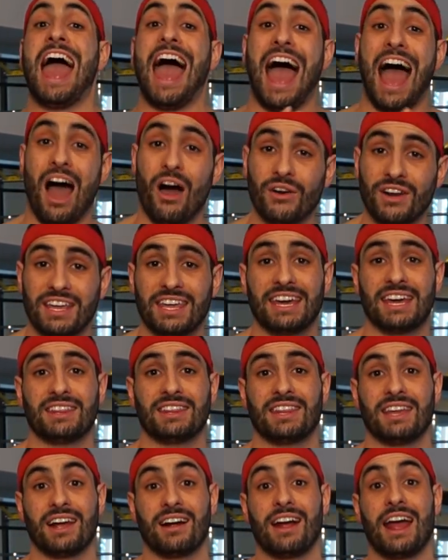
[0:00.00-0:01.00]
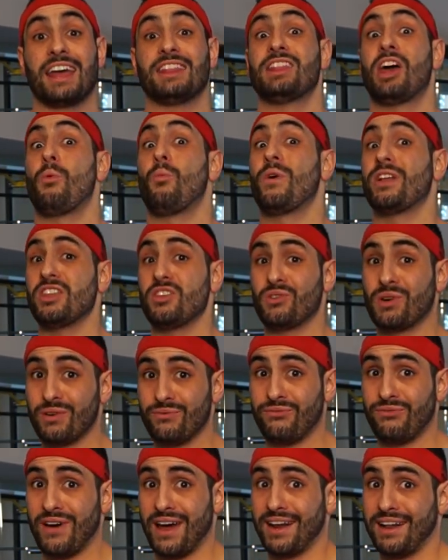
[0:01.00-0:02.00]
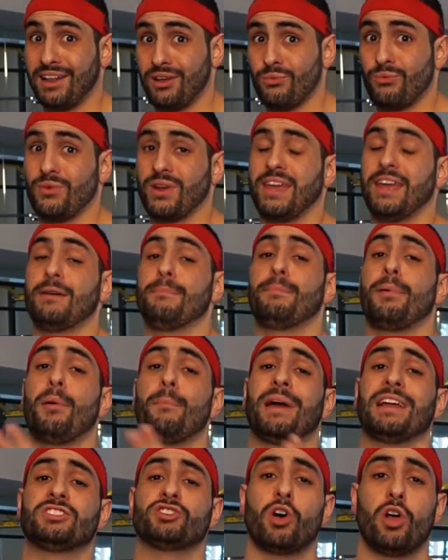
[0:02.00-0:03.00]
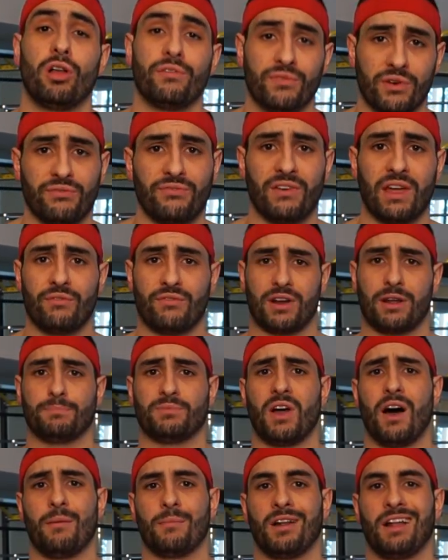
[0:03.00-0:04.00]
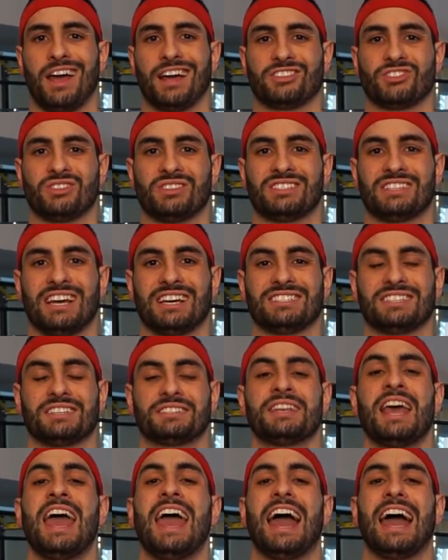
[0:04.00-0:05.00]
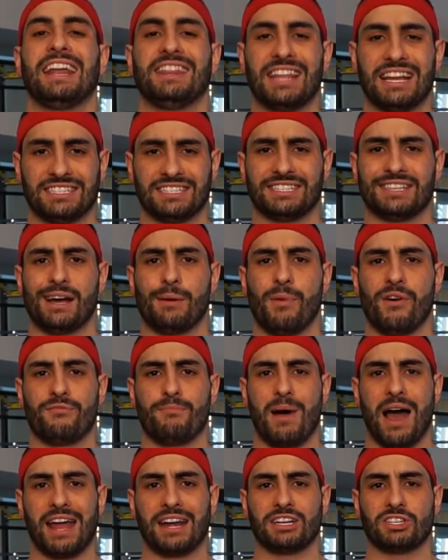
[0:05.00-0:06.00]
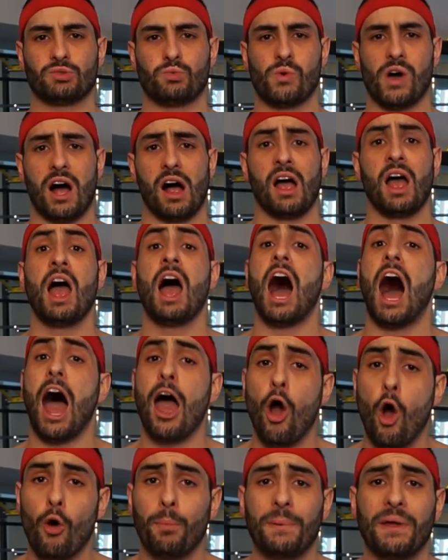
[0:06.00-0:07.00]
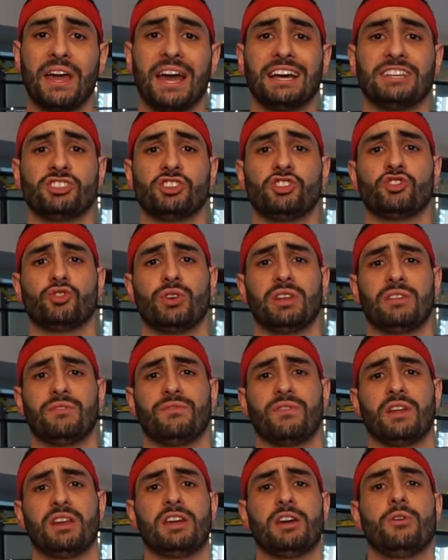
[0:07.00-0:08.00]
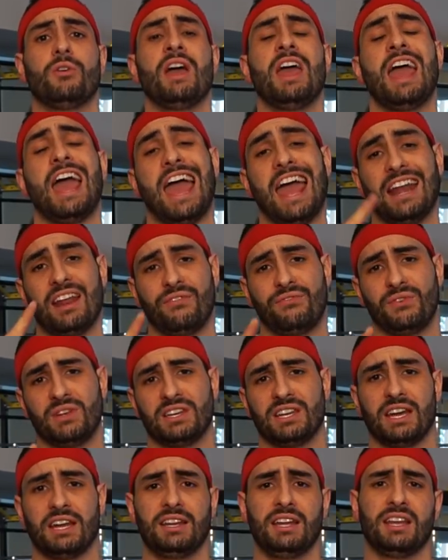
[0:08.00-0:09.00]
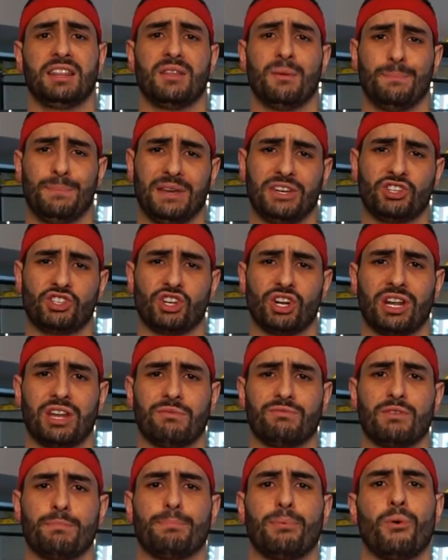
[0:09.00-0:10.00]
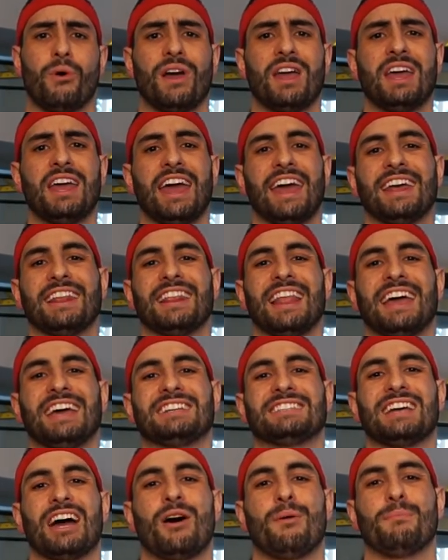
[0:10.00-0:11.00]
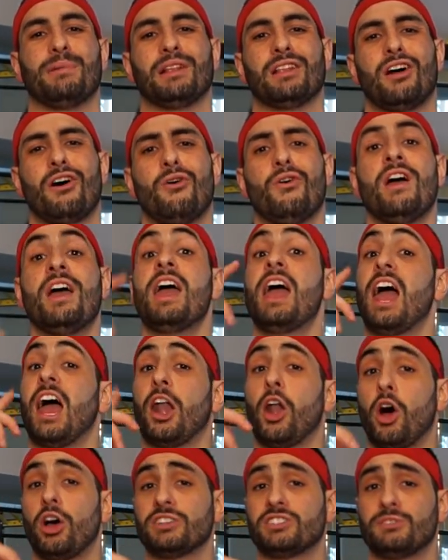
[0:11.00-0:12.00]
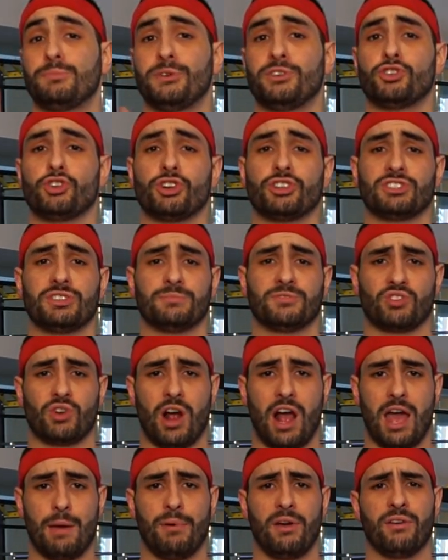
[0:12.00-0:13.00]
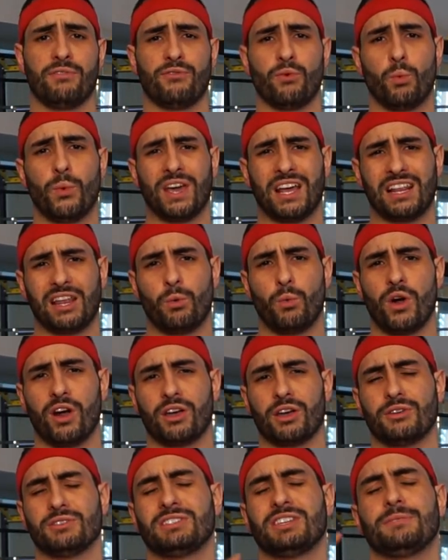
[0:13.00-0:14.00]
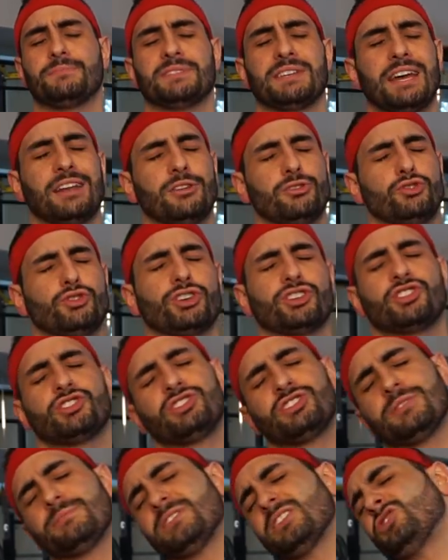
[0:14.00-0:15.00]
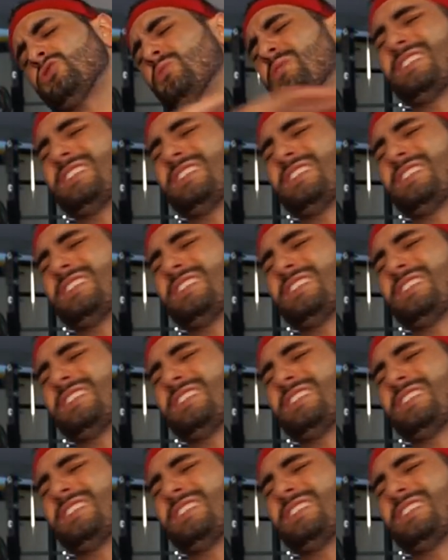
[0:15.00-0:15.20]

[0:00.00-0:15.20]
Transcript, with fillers: how to get there, and then when you can finally re-implement all of your favorite abdominal exercises, and then some of mine as well. I hope you guys enjoyed the video, and if you did, then be sure to give your boy a like down below, and also be sure to subscribe for weekly workout tips and nutrition tips that you